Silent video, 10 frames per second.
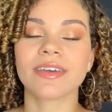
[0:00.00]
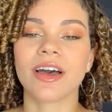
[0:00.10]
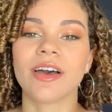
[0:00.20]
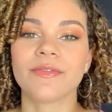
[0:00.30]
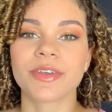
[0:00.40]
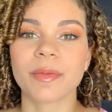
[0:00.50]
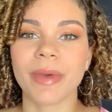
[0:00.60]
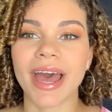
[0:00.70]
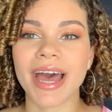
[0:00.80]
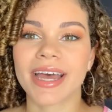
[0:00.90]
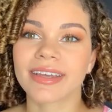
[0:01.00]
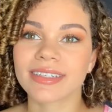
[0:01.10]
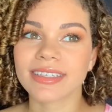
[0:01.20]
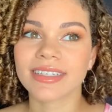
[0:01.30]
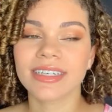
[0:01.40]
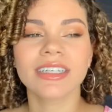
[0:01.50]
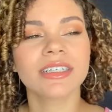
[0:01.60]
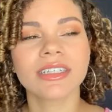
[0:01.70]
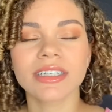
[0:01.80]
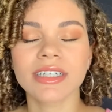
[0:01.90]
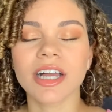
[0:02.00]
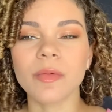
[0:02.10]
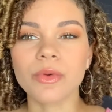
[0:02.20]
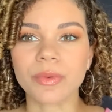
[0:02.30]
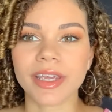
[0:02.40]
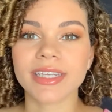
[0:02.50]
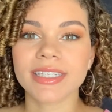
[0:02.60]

for the past couple weeks